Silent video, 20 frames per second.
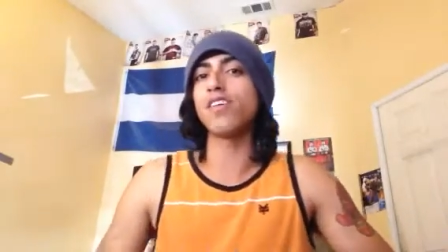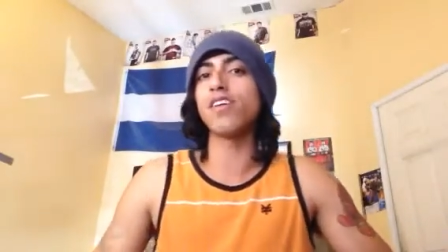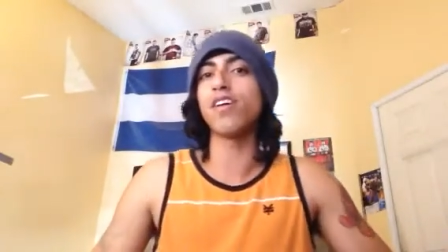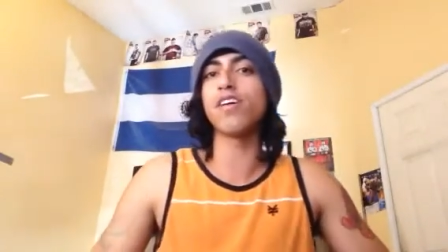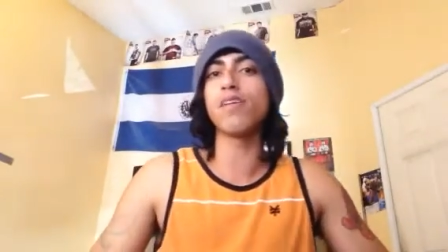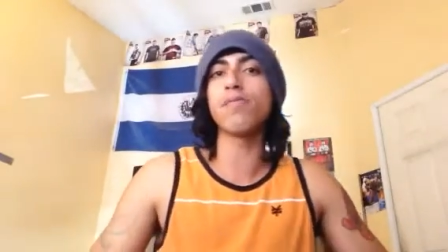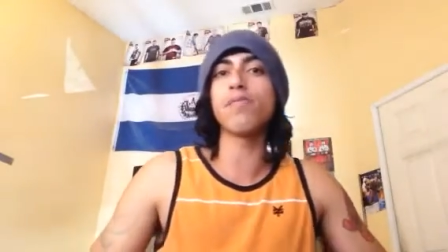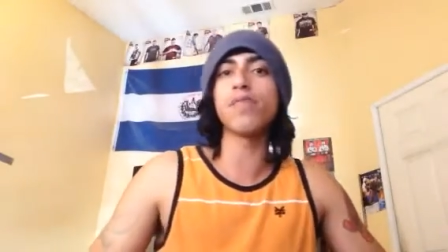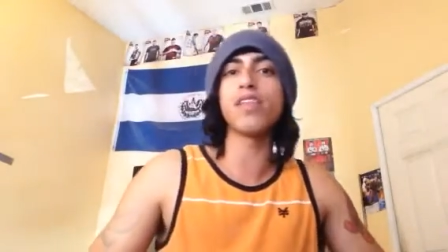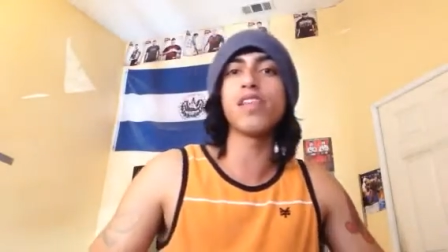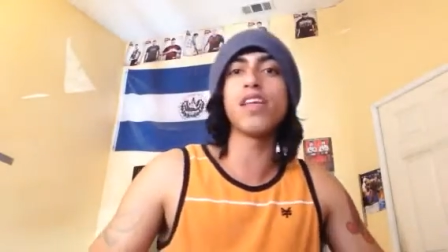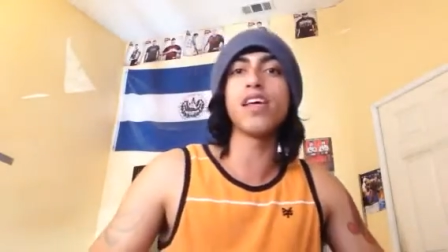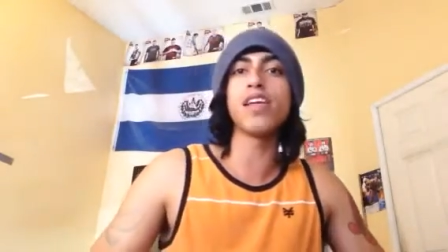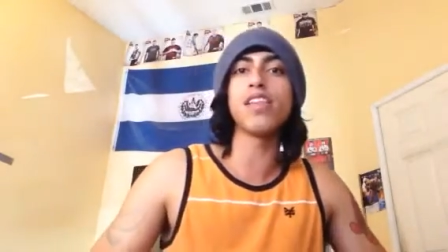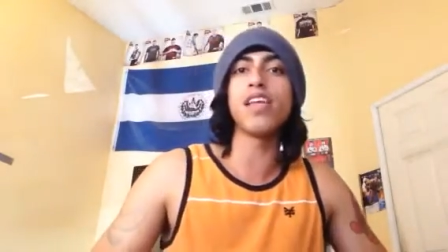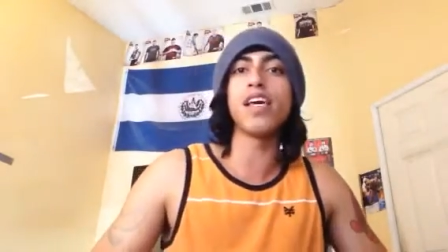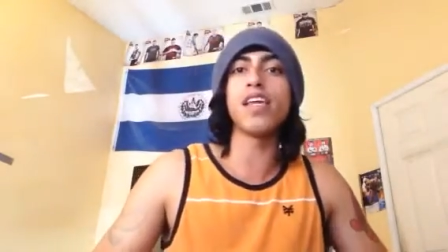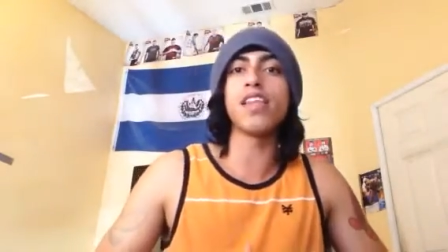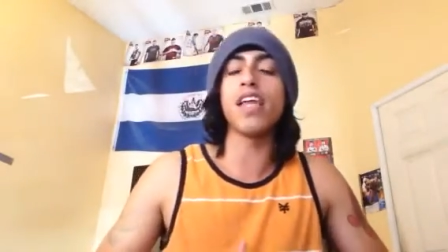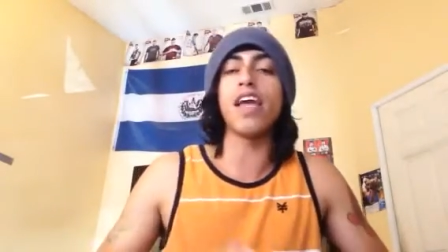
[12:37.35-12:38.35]
You know what I mean? They
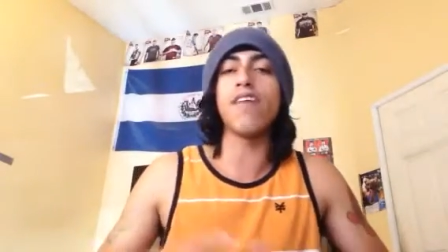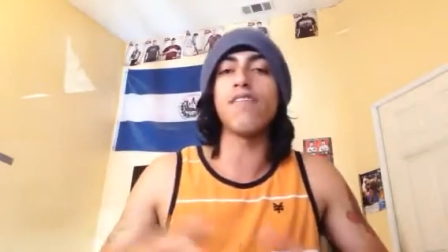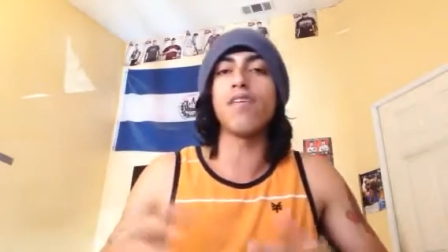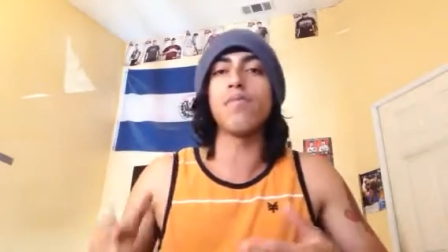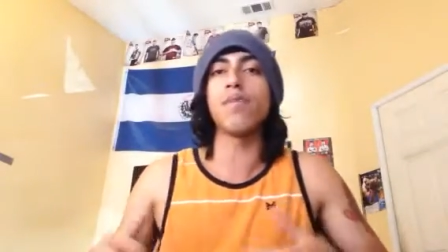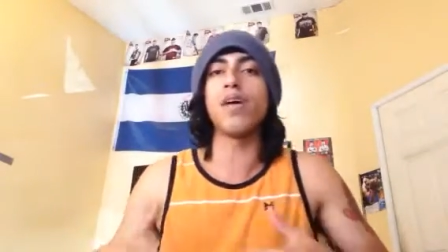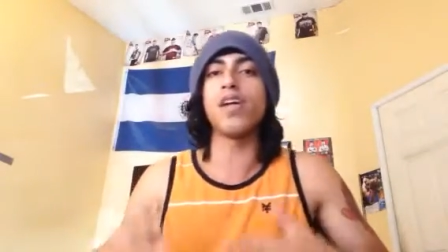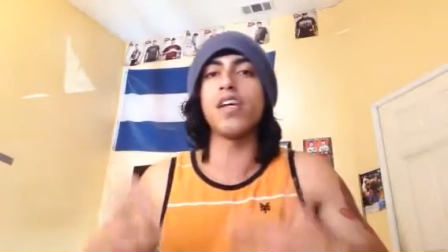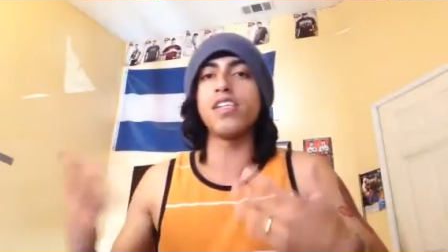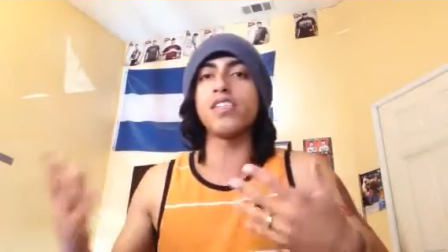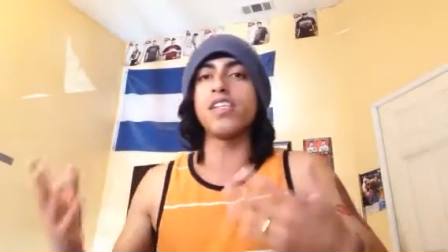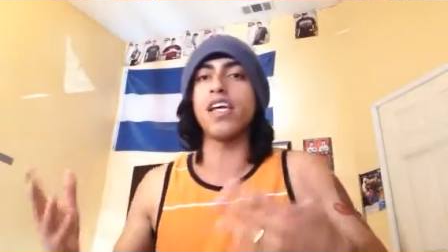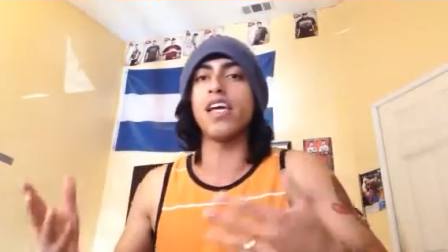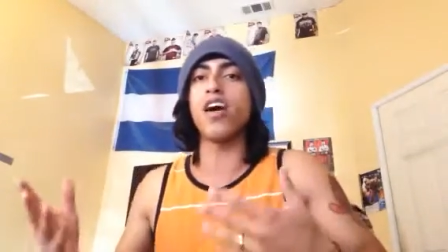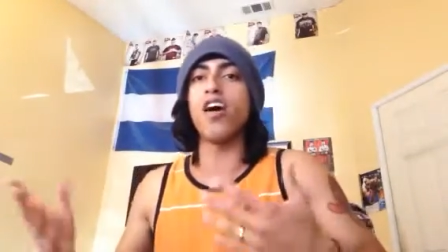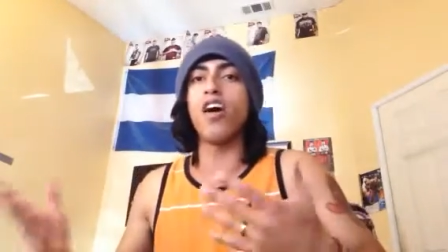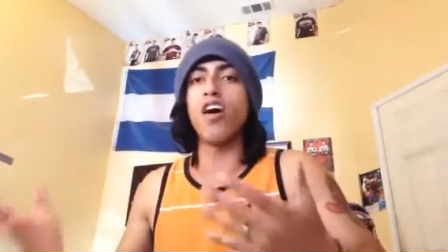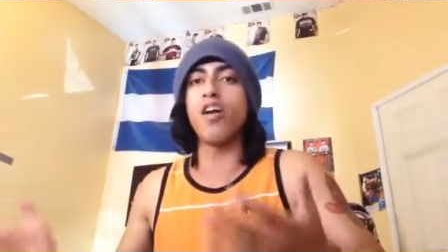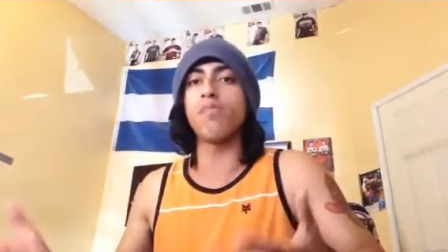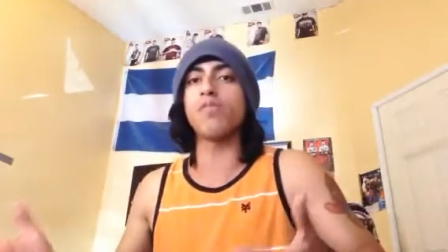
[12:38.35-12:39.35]
they everybody's
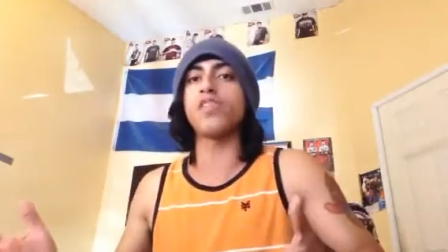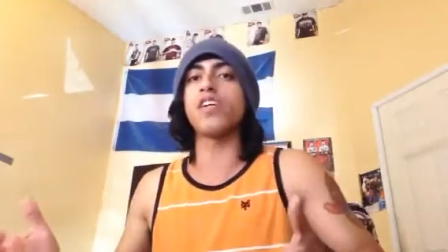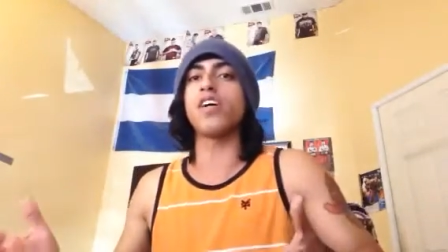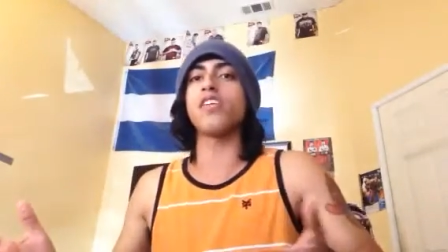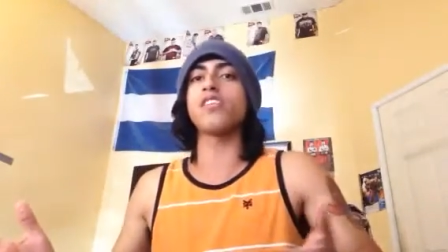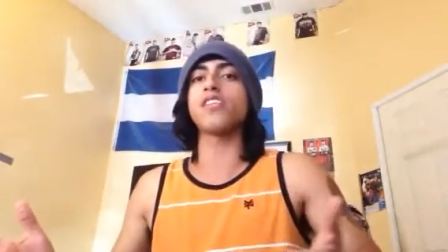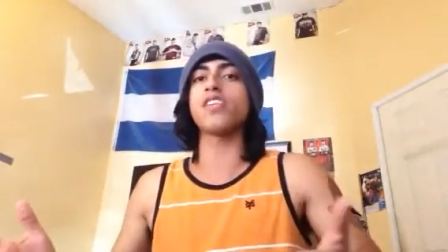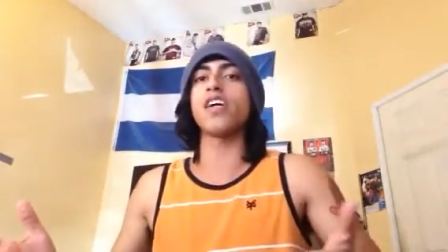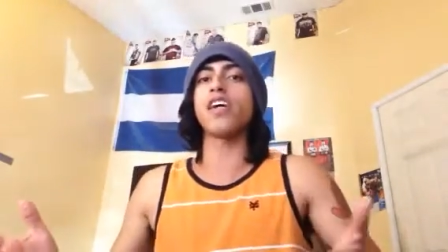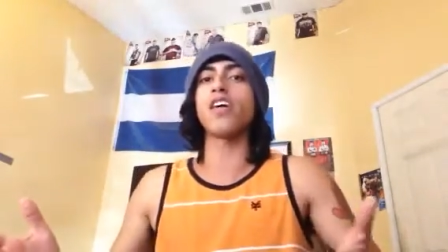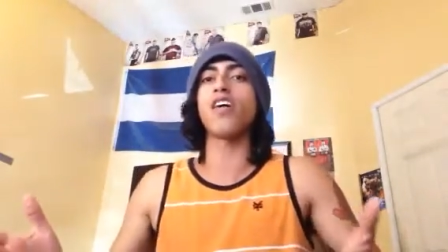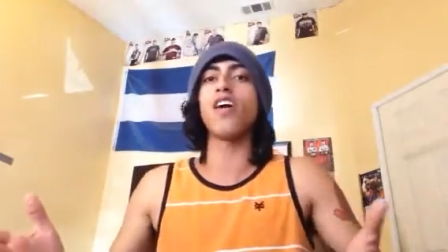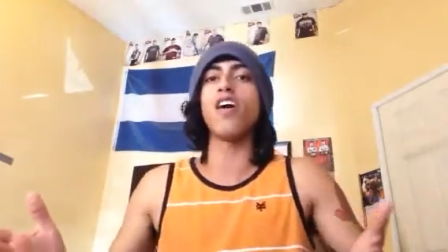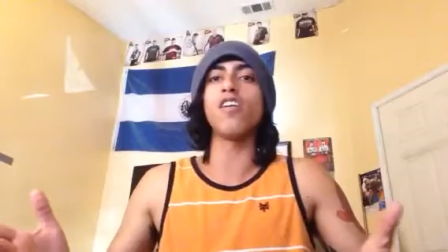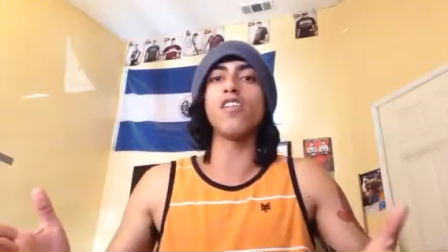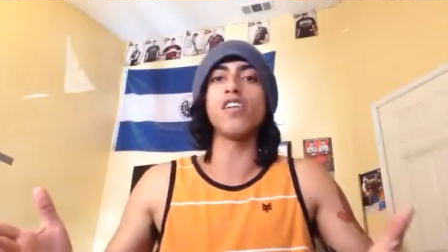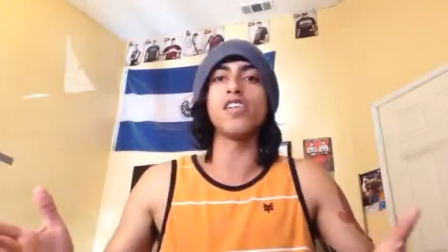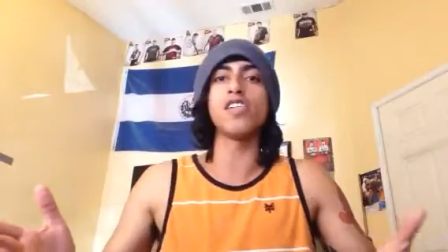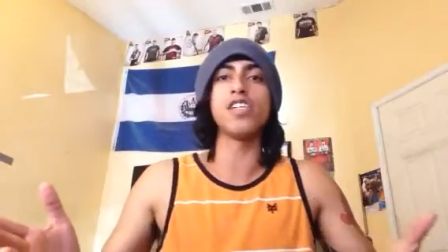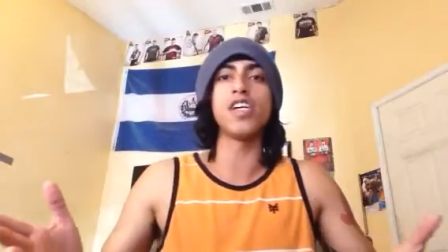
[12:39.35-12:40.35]
a armchair
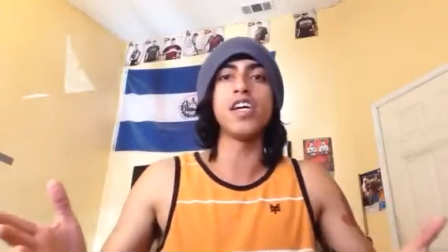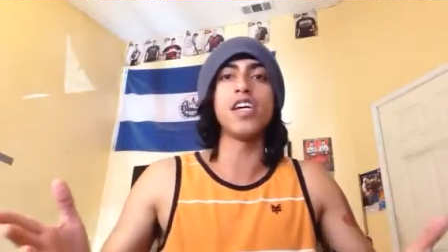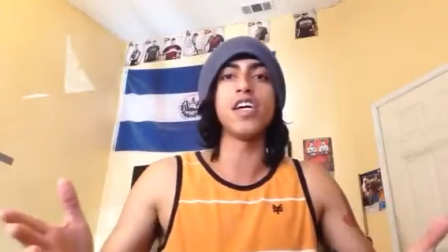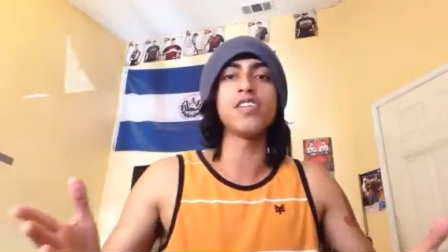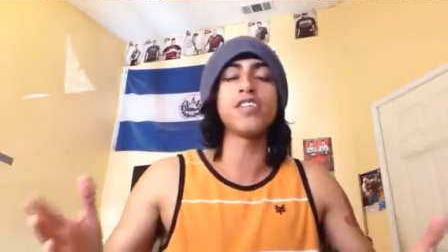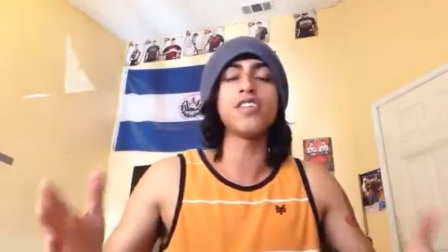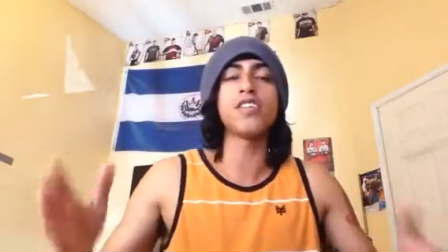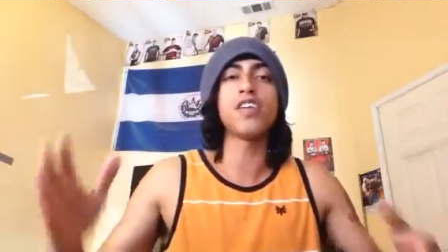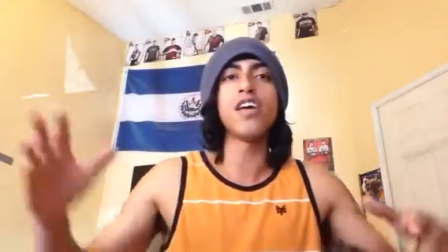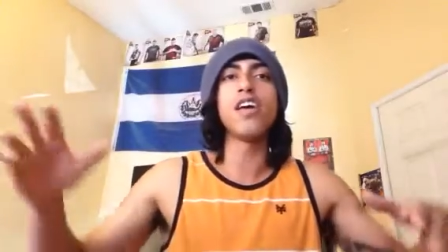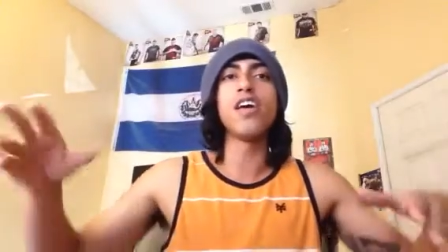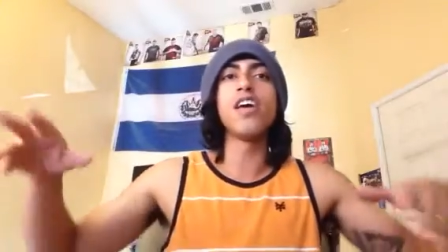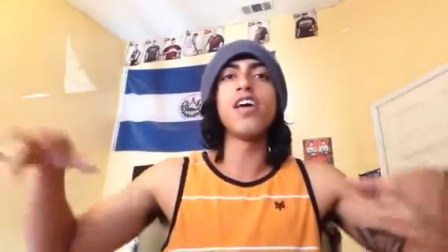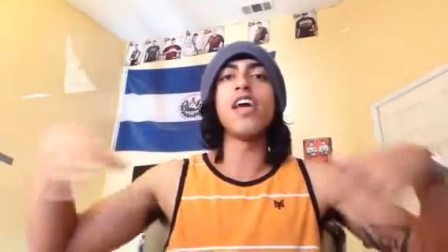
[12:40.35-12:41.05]
psychologist.